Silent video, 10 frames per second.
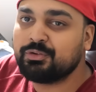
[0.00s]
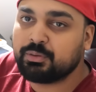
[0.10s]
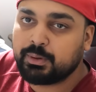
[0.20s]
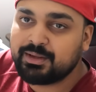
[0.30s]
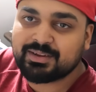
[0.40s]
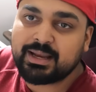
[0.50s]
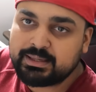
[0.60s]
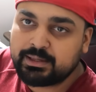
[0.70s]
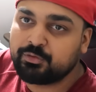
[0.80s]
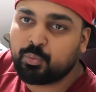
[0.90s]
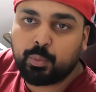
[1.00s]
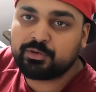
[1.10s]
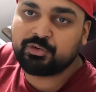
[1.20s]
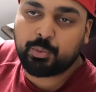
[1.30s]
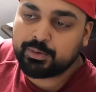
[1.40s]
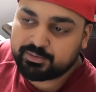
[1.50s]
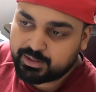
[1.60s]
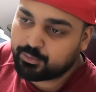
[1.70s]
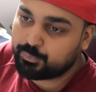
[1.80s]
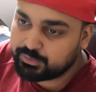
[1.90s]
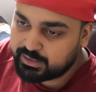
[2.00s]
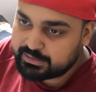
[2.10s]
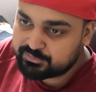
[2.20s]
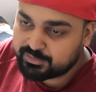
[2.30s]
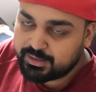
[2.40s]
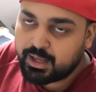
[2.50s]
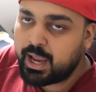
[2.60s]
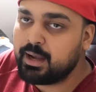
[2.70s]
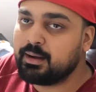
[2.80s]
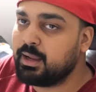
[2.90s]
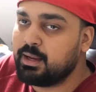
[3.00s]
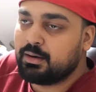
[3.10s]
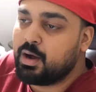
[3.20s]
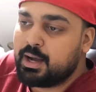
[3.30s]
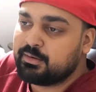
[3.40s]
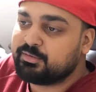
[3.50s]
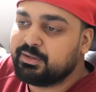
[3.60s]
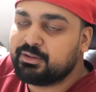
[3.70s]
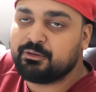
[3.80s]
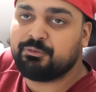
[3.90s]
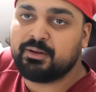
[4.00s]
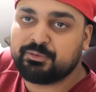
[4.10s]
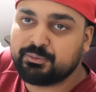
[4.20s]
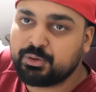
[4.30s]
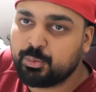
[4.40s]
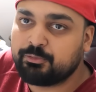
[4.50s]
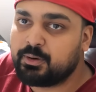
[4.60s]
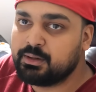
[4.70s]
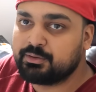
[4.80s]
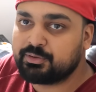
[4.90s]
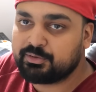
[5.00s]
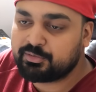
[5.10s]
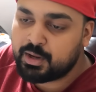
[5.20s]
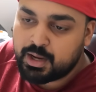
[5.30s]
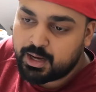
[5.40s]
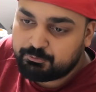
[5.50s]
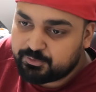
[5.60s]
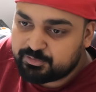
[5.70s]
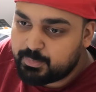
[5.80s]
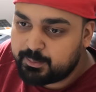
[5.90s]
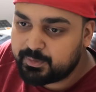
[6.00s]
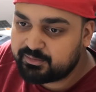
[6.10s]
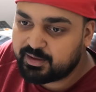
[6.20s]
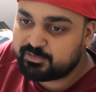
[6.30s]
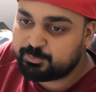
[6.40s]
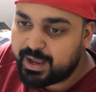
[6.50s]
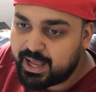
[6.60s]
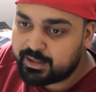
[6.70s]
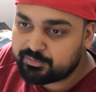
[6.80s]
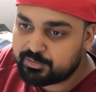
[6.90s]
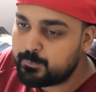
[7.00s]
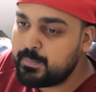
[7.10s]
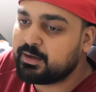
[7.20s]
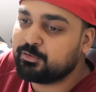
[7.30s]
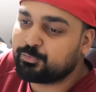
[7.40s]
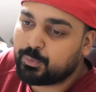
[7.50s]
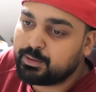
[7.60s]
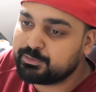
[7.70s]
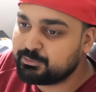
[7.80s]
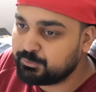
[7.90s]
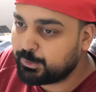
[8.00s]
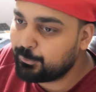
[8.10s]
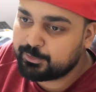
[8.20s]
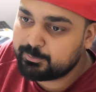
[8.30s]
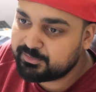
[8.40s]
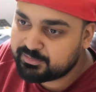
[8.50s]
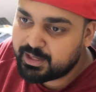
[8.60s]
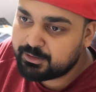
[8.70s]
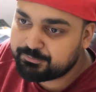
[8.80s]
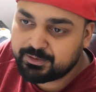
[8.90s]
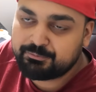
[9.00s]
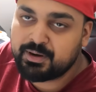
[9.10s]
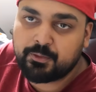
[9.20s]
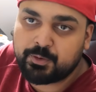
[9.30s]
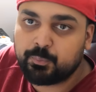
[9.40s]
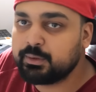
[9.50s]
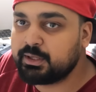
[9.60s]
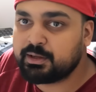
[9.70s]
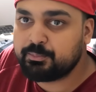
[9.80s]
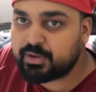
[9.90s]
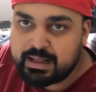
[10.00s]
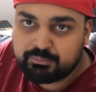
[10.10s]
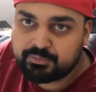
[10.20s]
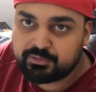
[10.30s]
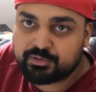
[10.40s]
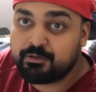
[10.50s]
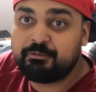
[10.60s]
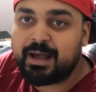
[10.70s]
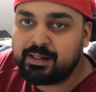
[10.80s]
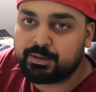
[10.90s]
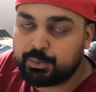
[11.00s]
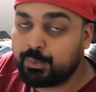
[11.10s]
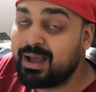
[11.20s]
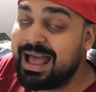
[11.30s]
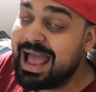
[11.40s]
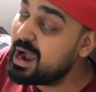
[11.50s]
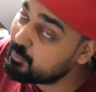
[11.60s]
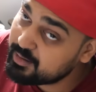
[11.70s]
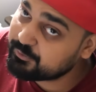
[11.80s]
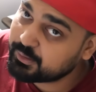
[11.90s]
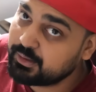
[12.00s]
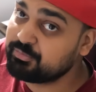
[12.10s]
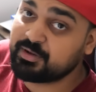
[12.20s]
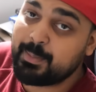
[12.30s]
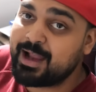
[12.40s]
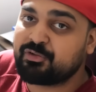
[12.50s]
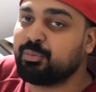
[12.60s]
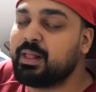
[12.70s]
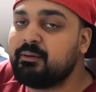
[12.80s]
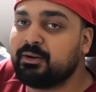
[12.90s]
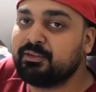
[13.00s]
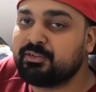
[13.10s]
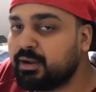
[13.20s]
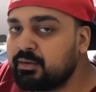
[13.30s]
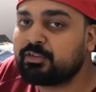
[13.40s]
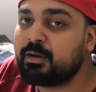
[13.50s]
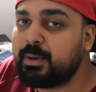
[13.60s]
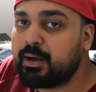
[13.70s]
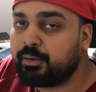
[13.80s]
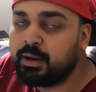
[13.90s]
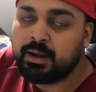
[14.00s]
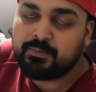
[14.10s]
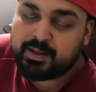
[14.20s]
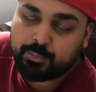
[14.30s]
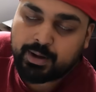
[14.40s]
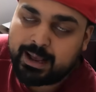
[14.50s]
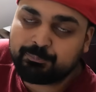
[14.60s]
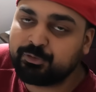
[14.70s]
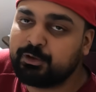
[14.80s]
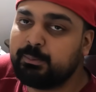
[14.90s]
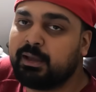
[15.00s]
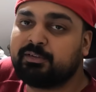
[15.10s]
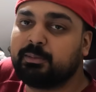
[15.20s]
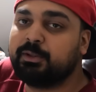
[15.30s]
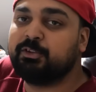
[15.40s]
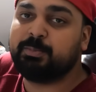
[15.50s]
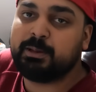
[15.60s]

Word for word: so his idea is what's going to get released. And in honestly the defense of the ufologists, if this amendment gets passed, Mick is relatively going to be safe if nothing really comes out of this of value. However, if some actual evidence does come out, then it would absolutely make some of these